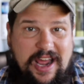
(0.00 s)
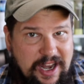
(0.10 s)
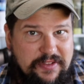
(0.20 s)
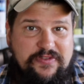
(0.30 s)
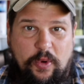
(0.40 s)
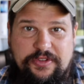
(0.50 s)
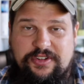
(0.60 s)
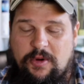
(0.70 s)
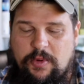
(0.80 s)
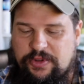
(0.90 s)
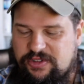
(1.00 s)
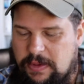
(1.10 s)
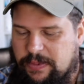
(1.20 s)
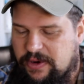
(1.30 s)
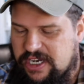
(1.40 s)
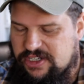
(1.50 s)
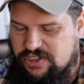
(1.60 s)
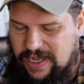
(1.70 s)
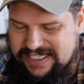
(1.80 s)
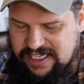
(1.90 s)
out of the fourth sermon was to be preached,
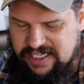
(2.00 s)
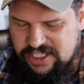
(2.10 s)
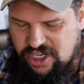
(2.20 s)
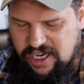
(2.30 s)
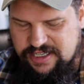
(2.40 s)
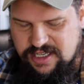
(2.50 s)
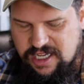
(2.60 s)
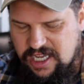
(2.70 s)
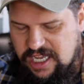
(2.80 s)
so I didn't get a chance